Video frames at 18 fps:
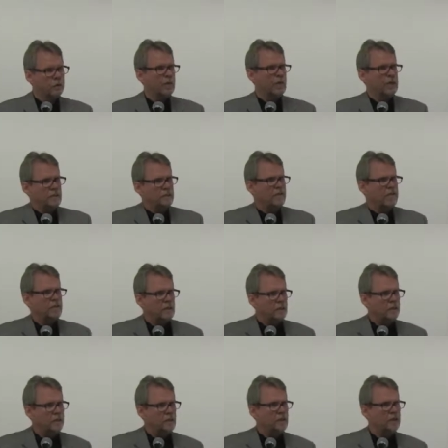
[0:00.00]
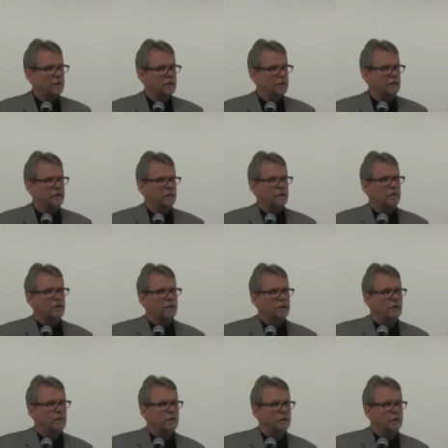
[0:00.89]
as we stand here,
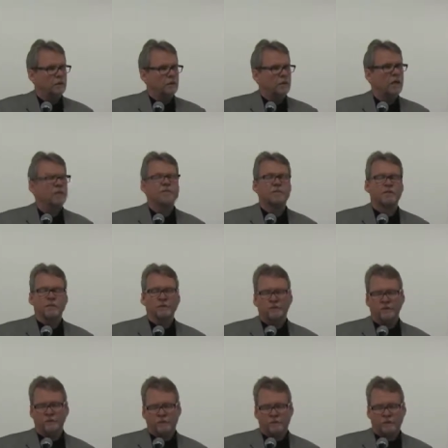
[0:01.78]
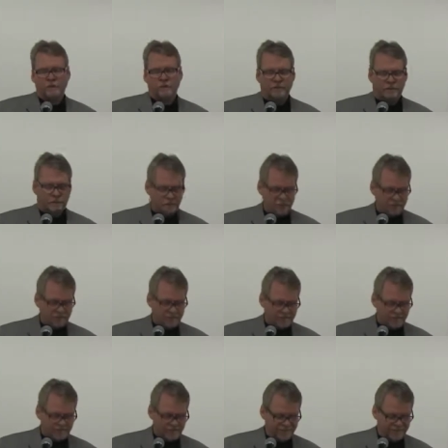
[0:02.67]
I'm standing here, you're
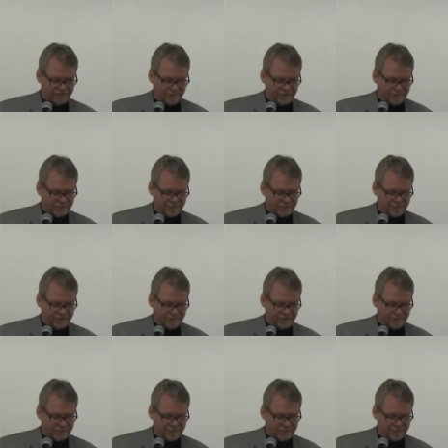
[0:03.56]
sitting,